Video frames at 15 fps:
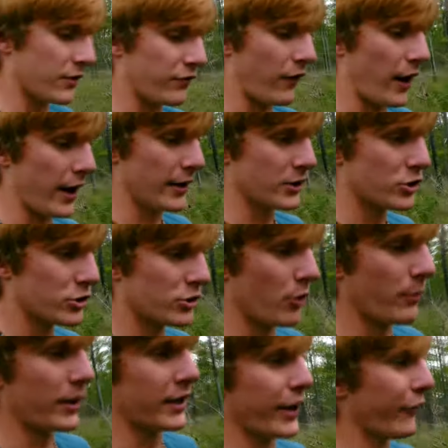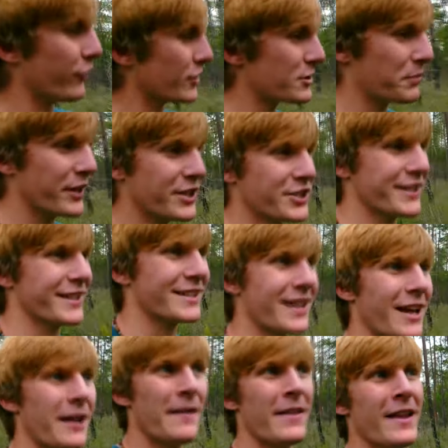to find so many different
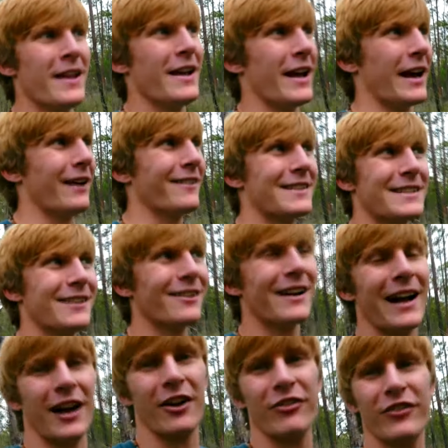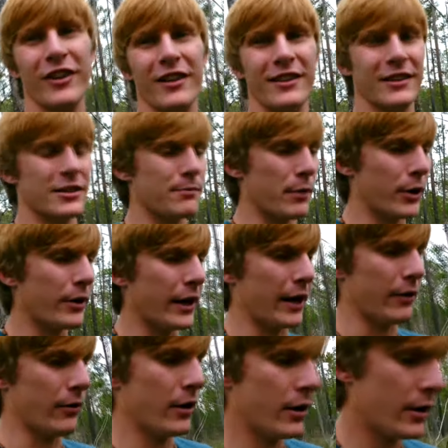species. And I was still kind of feeling this
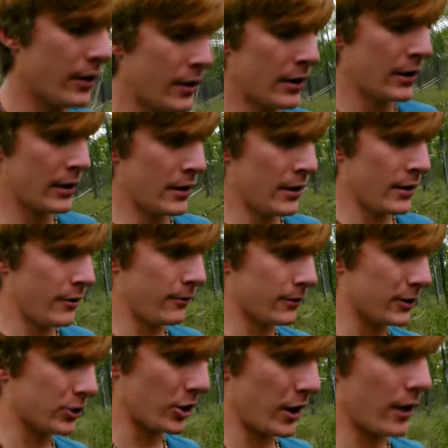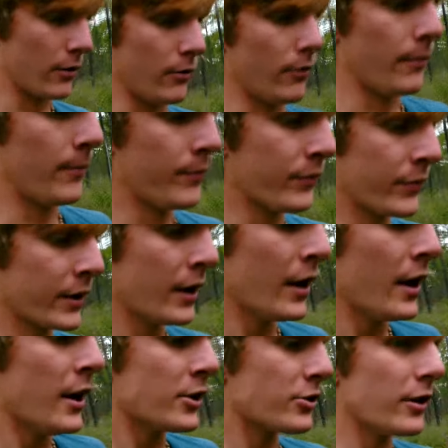burnout with the channel.
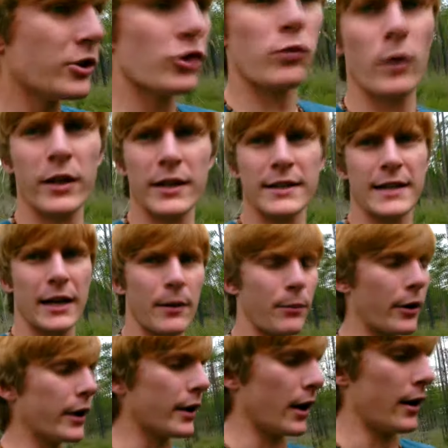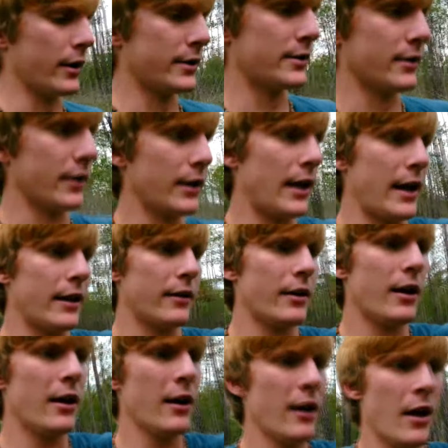So I just wanted to take a break, honestly. And
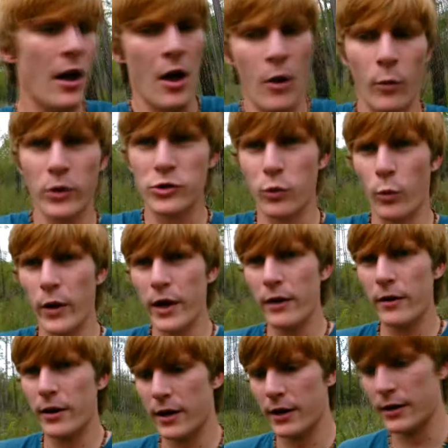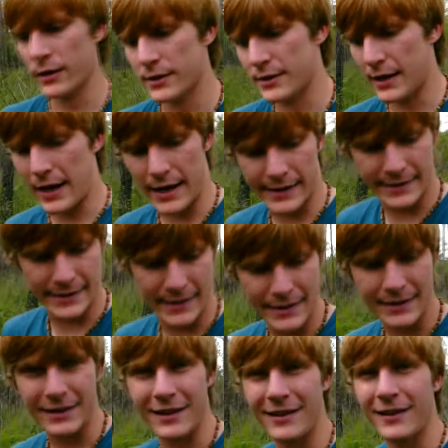what's weird is I
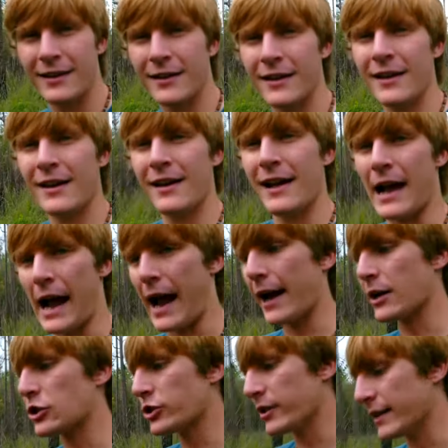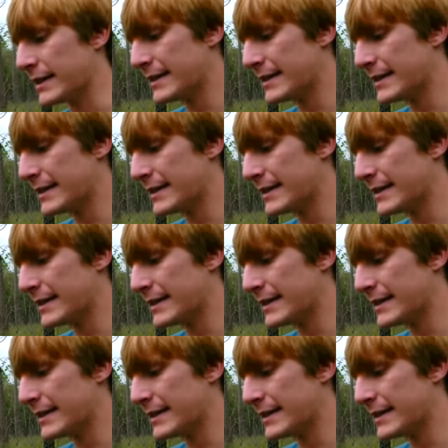didn't actually